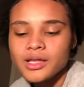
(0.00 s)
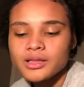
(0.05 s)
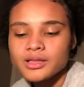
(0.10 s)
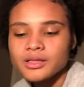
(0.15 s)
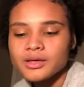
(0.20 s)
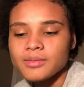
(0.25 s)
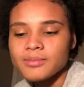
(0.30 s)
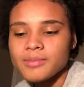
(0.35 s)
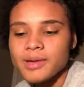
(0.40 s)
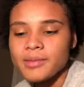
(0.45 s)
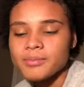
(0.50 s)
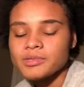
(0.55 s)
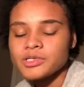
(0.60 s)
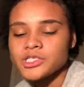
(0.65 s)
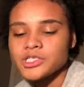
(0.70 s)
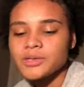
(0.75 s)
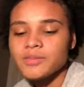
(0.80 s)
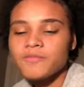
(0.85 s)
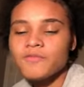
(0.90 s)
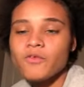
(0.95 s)
the
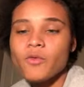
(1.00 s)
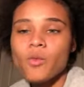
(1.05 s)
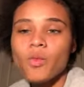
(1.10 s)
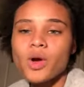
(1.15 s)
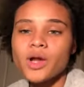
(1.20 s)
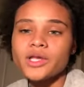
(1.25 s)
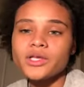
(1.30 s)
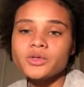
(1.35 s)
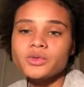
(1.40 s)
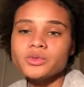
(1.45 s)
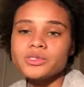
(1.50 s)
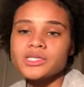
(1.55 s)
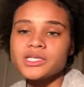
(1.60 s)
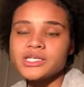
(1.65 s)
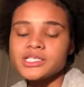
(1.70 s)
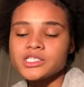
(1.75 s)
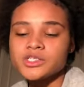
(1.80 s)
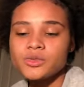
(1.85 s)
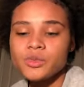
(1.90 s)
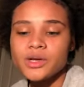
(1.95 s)
membership for one user
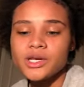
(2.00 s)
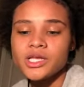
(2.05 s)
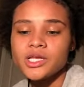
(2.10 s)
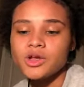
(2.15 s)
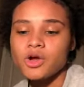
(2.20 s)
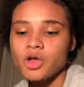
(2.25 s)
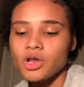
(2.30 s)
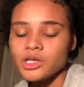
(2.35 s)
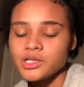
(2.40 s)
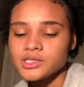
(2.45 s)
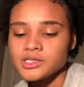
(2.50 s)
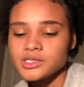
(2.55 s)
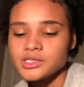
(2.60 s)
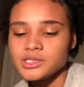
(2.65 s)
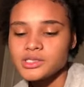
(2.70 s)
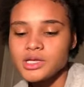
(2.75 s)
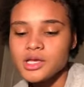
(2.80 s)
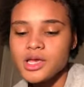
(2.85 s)
is $20.